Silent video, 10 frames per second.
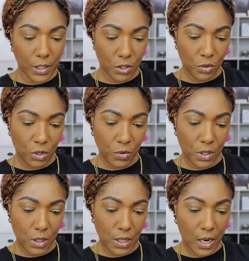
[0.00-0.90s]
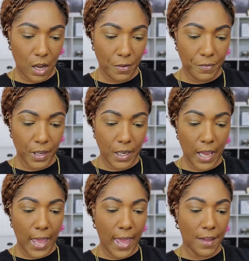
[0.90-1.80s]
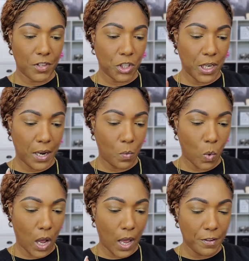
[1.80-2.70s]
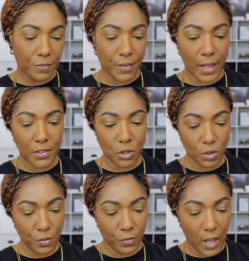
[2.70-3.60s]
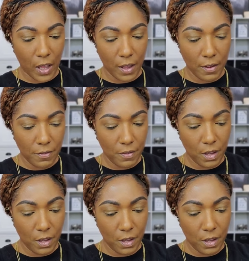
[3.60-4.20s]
I don't use this that often. I have the shade Y505